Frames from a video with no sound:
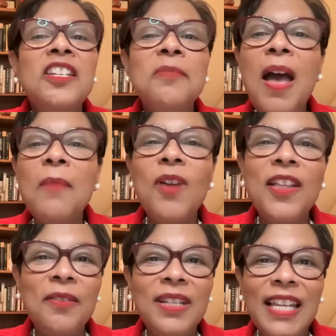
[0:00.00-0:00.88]
To my
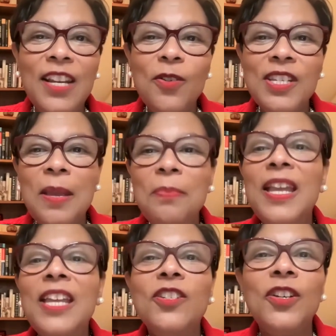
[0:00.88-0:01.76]
brother in leadership,
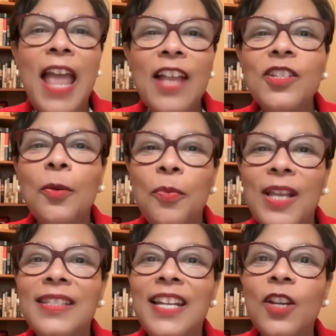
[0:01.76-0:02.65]
International
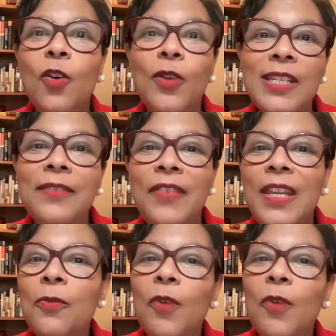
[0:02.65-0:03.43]
President Chris V.